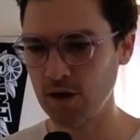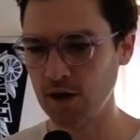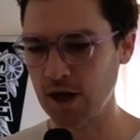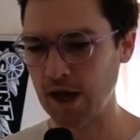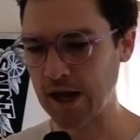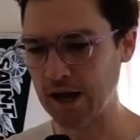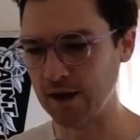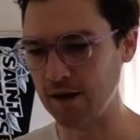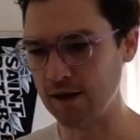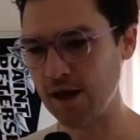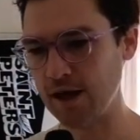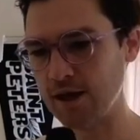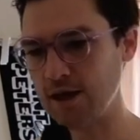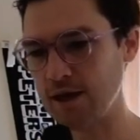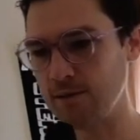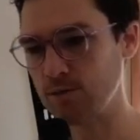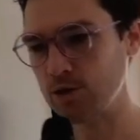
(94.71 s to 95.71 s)
and they
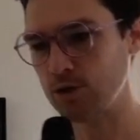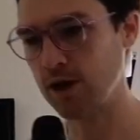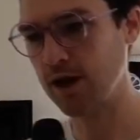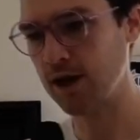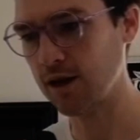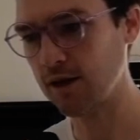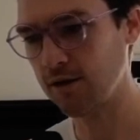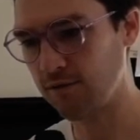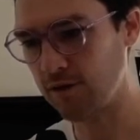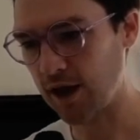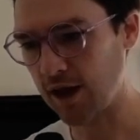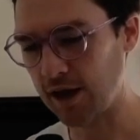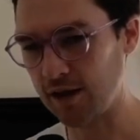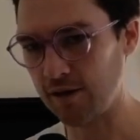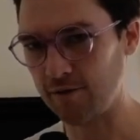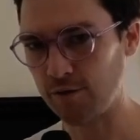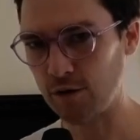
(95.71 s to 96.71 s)
keep track of that
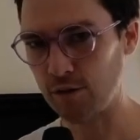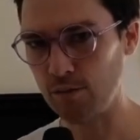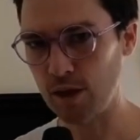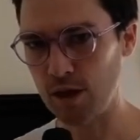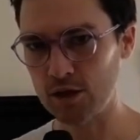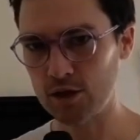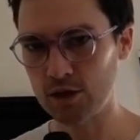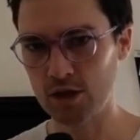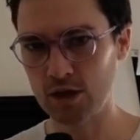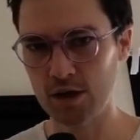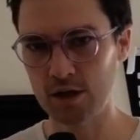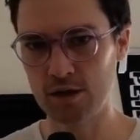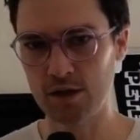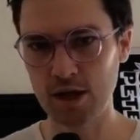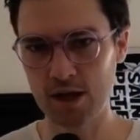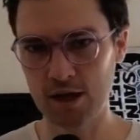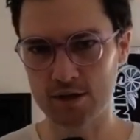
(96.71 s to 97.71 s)
information,
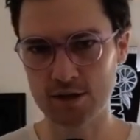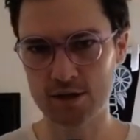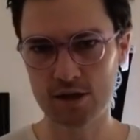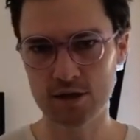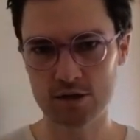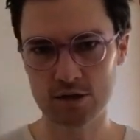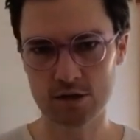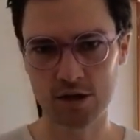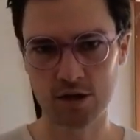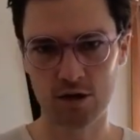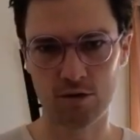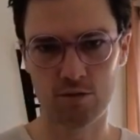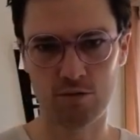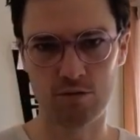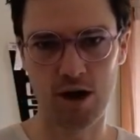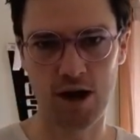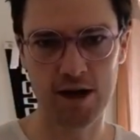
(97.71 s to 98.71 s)
they essentially are
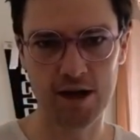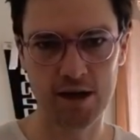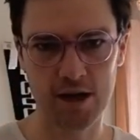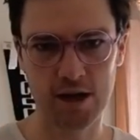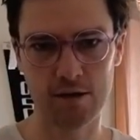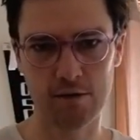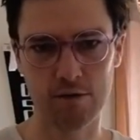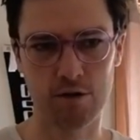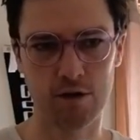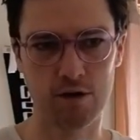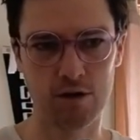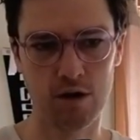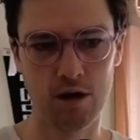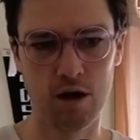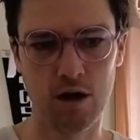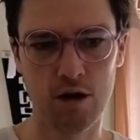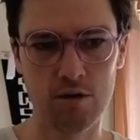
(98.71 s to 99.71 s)
writing their
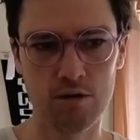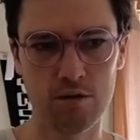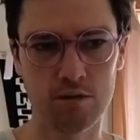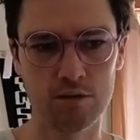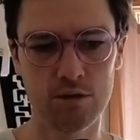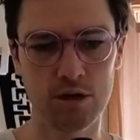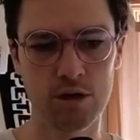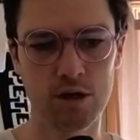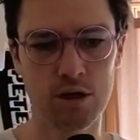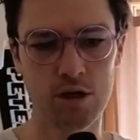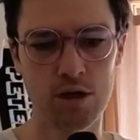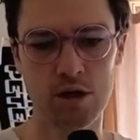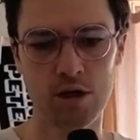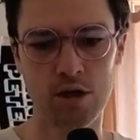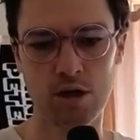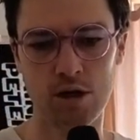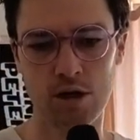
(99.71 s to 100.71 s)
own
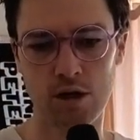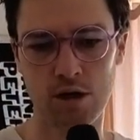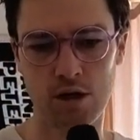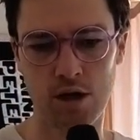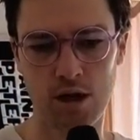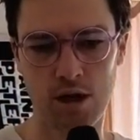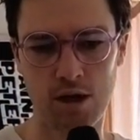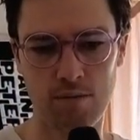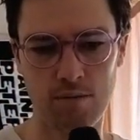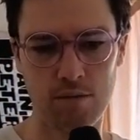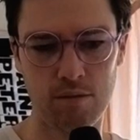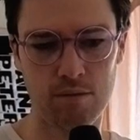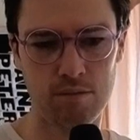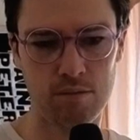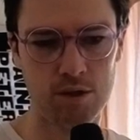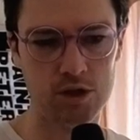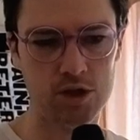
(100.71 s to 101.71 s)

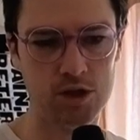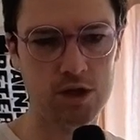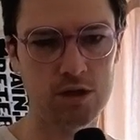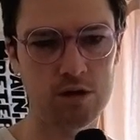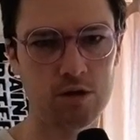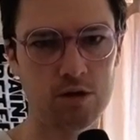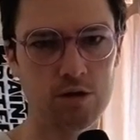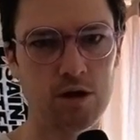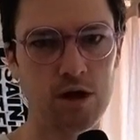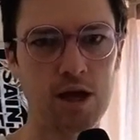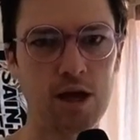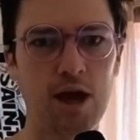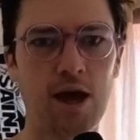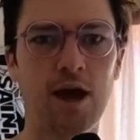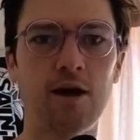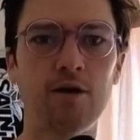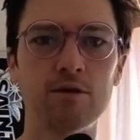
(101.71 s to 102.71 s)
machine learning
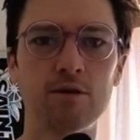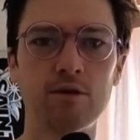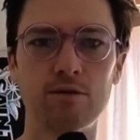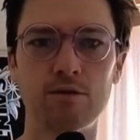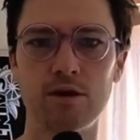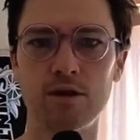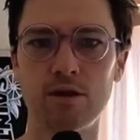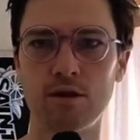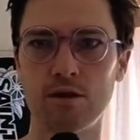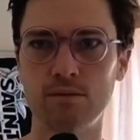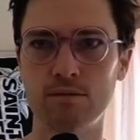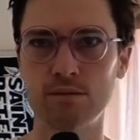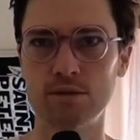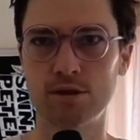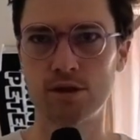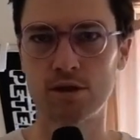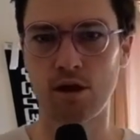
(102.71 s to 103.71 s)

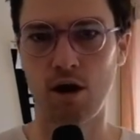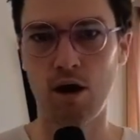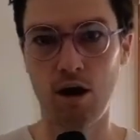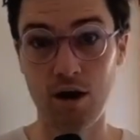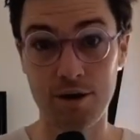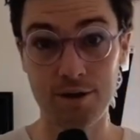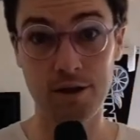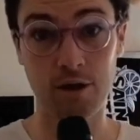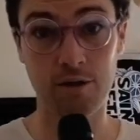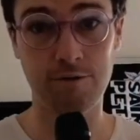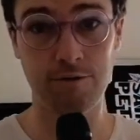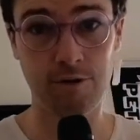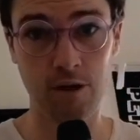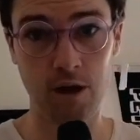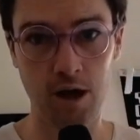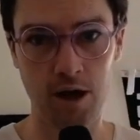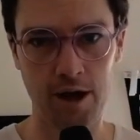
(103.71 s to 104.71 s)
algorithms on the
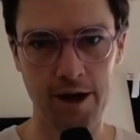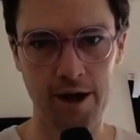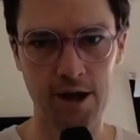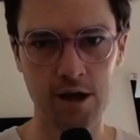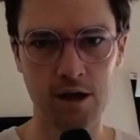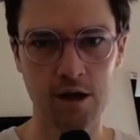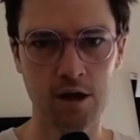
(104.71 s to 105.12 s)
fly,